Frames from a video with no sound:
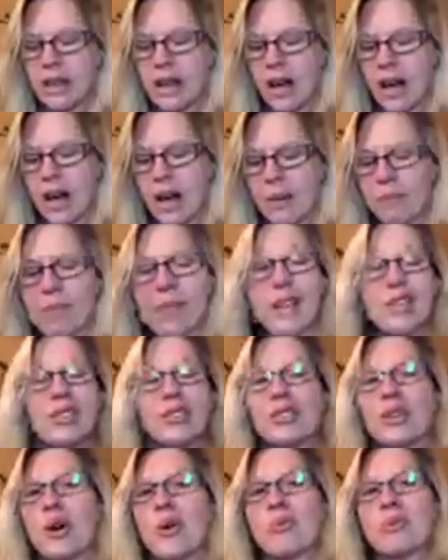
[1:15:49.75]
Not
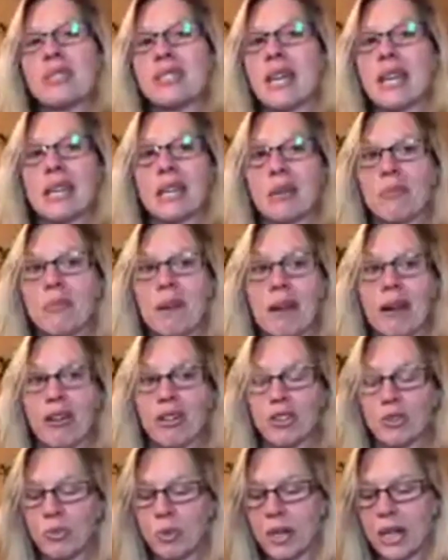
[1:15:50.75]
just homesteading and
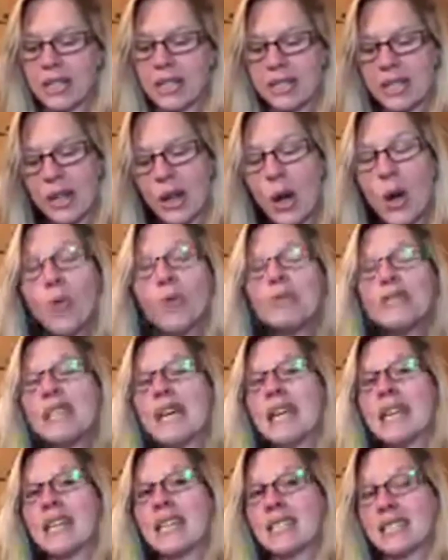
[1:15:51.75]
marriage, but I said
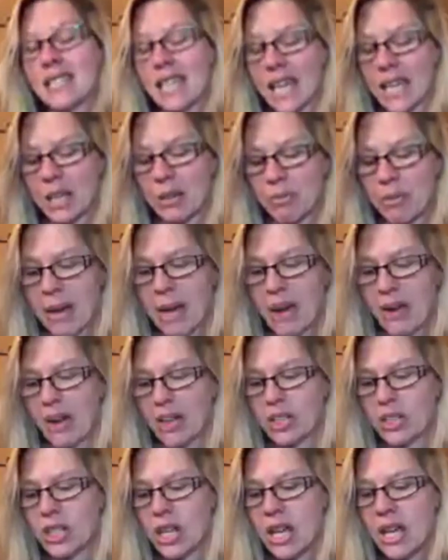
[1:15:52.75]
homesteading is like a marriage.